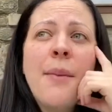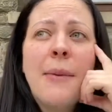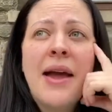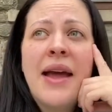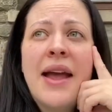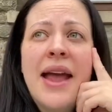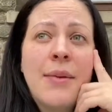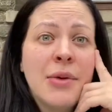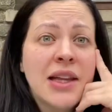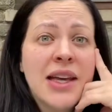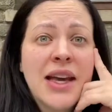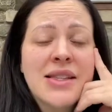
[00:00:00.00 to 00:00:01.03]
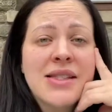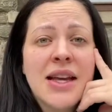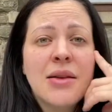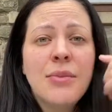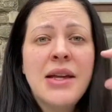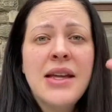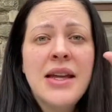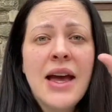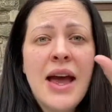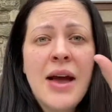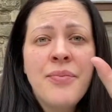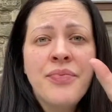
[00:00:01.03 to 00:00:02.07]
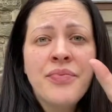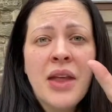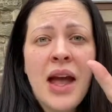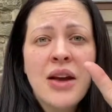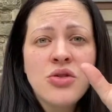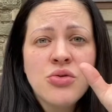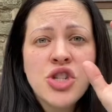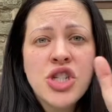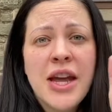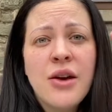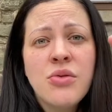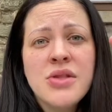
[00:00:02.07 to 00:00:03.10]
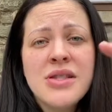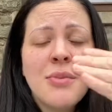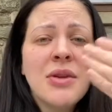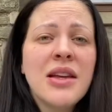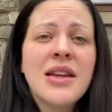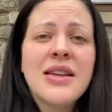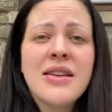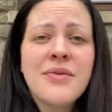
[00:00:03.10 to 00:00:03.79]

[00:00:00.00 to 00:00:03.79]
Emily had sent me actual shells, similar,